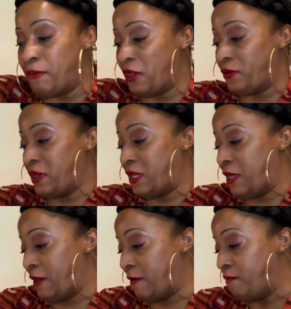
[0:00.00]
butter in
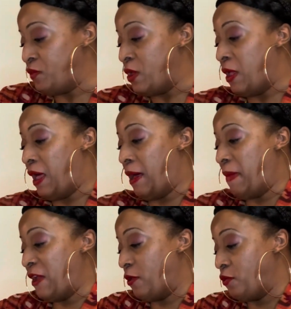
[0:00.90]
here.
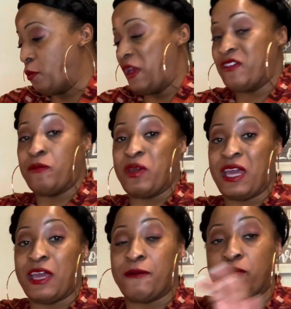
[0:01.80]
I know the
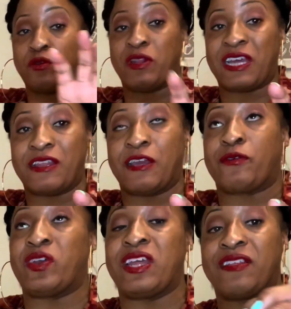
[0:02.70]
recipe, when you look at the
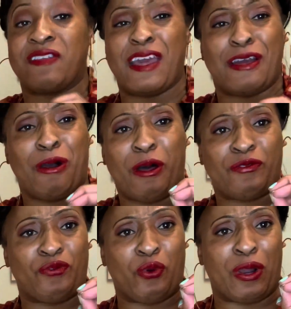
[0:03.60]
ingredients, it calls
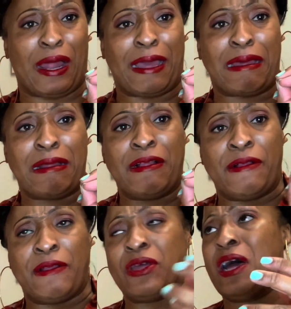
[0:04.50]
for like
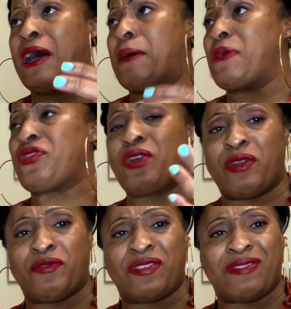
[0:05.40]
a third
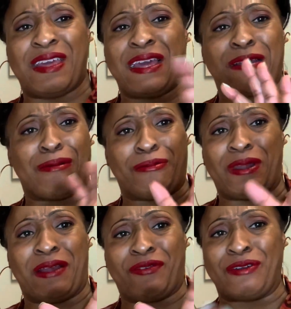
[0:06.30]
of a stick or
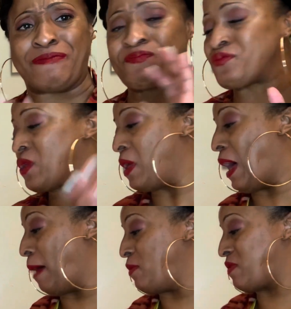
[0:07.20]
whatever.
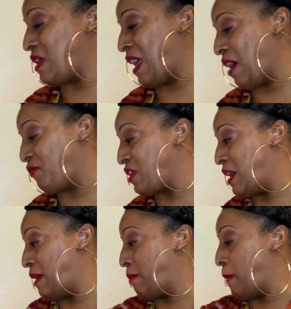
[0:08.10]
I'm using a half a
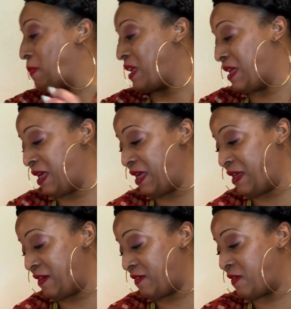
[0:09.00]
cup
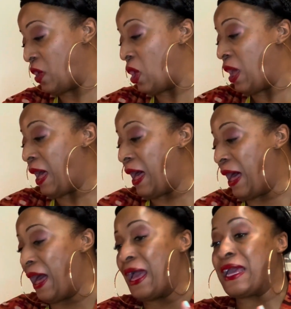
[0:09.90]
because
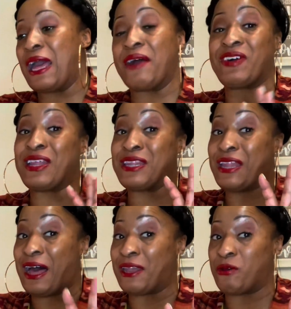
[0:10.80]
I have a
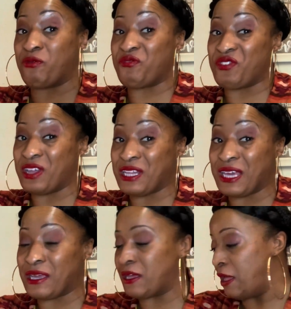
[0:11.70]
lot of
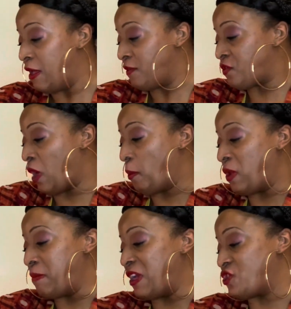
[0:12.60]
filling, so I want
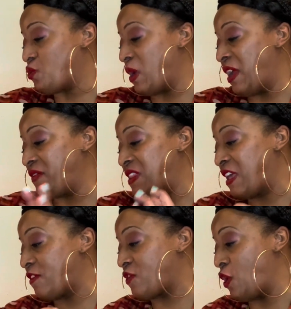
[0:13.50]
to make sure everything
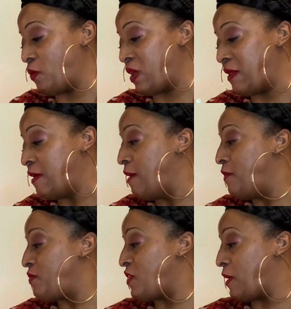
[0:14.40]
is coated.
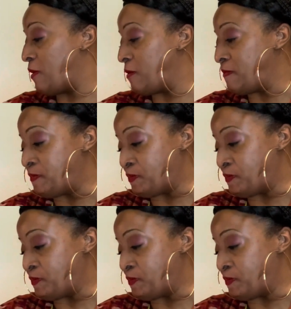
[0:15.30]
So